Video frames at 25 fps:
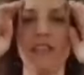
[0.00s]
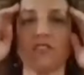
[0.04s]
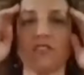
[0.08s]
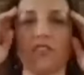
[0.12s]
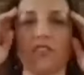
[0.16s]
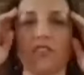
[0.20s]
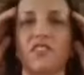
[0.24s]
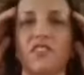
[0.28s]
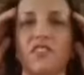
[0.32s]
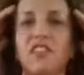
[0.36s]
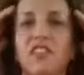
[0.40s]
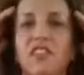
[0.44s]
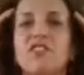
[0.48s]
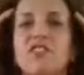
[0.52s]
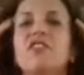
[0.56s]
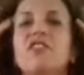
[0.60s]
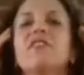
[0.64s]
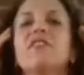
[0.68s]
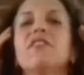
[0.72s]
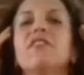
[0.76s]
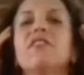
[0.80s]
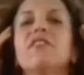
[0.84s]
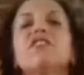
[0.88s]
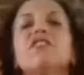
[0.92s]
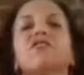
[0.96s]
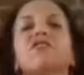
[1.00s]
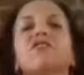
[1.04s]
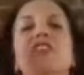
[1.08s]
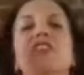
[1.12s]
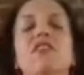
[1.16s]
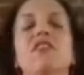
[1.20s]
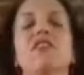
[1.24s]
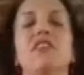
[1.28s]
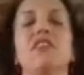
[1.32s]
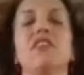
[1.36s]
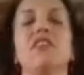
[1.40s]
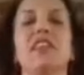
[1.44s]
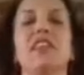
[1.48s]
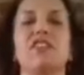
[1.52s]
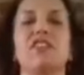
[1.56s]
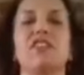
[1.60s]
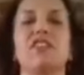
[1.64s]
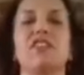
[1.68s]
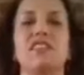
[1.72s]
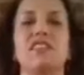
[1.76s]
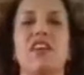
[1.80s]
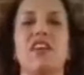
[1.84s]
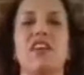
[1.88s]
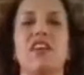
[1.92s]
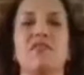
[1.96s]
So it's like you're giving yourself a little
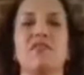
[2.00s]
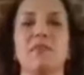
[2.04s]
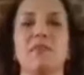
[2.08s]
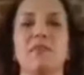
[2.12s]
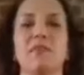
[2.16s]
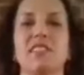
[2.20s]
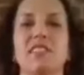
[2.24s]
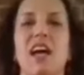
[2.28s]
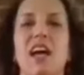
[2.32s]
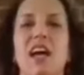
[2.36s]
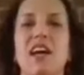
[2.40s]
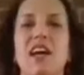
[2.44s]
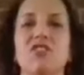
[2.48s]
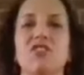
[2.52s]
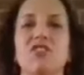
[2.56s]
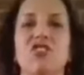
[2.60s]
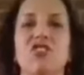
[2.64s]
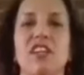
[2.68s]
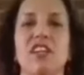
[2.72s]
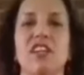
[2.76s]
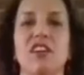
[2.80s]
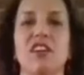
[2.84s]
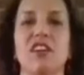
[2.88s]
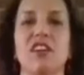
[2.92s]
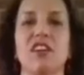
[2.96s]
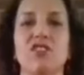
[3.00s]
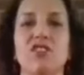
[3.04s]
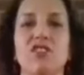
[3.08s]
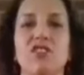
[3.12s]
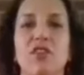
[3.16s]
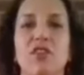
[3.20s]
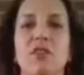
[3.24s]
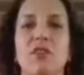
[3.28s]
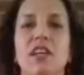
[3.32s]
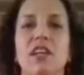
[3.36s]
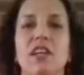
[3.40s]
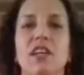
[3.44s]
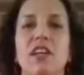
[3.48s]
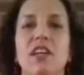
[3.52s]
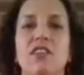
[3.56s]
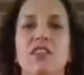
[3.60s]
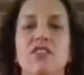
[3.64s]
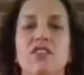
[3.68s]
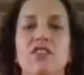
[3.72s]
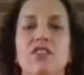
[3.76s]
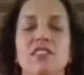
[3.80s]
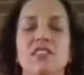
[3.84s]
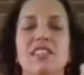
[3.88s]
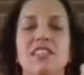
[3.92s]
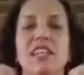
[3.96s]
self massage here. So you
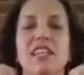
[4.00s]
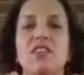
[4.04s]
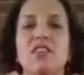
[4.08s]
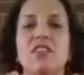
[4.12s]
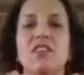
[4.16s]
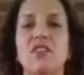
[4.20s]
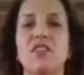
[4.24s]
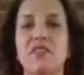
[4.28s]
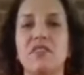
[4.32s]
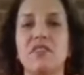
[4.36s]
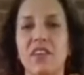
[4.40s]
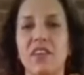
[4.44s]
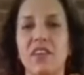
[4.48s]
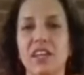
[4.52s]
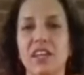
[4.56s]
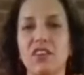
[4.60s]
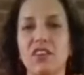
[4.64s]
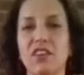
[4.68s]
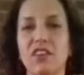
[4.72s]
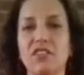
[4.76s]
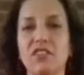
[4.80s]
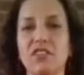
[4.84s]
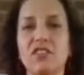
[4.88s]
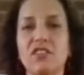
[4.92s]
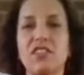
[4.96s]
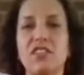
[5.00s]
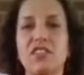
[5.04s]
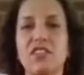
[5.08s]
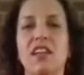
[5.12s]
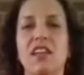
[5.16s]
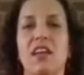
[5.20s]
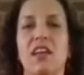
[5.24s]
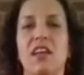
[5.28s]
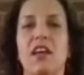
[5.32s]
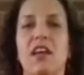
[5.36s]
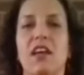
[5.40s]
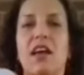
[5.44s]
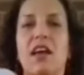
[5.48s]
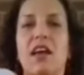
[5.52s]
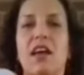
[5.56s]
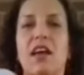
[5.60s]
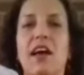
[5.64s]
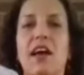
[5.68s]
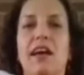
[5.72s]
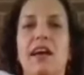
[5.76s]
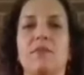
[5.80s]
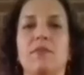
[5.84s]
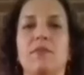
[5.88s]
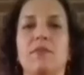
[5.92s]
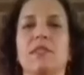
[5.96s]
can take your fingers
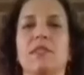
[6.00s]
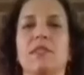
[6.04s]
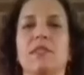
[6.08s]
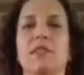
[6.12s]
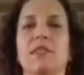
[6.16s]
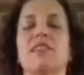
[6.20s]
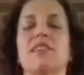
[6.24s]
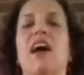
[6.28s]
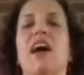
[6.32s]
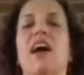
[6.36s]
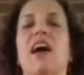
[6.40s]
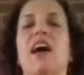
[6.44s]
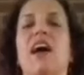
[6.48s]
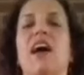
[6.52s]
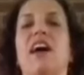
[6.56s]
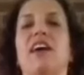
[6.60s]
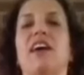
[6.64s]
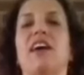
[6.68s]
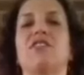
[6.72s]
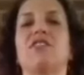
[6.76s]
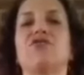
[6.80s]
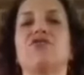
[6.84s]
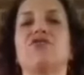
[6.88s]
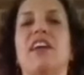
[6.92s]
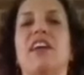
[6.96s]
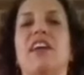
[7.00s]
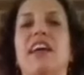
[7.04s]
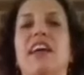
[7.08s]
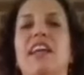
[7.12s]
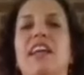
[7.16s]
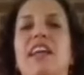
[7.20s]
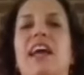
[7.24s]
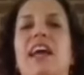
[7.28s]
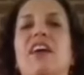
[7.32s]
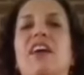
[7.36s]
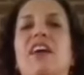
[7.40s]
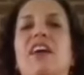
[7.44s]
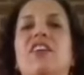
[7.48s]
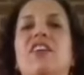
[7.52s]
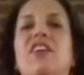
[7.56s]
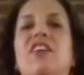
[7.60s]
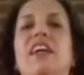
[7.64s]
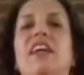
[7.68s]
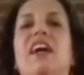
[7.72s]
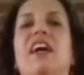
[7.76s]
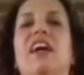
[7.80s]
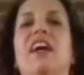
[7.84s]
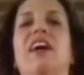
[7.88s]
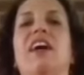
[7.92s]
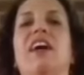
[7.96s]
and massage that
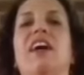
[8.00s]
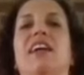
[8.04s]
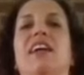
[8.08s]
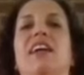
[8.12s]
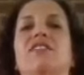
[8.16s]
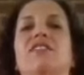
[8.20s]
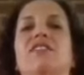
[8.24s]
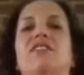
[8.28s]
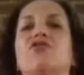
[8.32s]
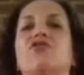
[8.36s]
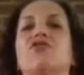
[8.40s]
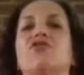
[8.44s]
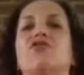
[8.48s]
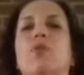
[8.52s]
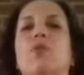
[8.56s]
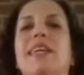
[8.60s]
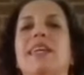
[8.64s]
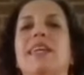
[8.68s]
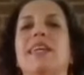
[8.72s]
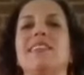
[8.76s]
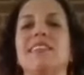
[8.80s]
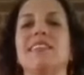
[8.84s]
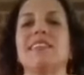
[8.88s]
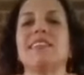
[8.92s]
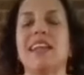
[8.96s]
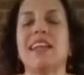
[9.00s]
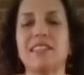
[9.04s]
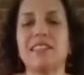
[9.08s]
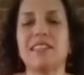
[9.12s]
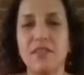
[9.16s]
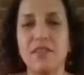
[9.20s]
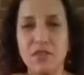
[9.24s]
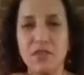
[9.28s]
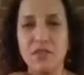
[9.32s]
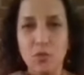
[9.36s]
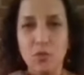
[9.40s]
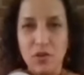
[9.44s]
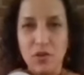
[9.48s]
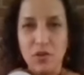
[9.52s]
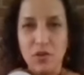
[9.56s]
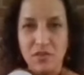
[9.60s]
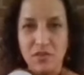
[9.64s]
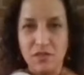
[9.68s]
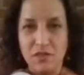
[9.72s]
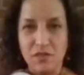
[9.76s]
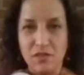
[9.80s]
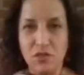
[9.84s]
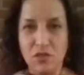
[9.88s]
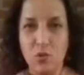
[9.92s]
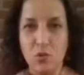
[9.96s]
area and squeeze it as if you were
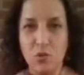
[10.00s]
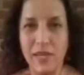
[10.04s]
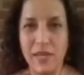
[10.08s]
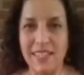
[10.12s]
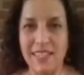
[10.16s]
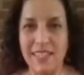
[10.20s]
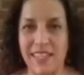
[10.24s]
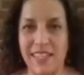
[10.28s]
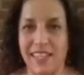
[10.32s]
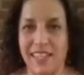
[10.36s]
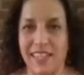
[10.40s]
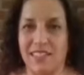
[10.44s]
squeezing a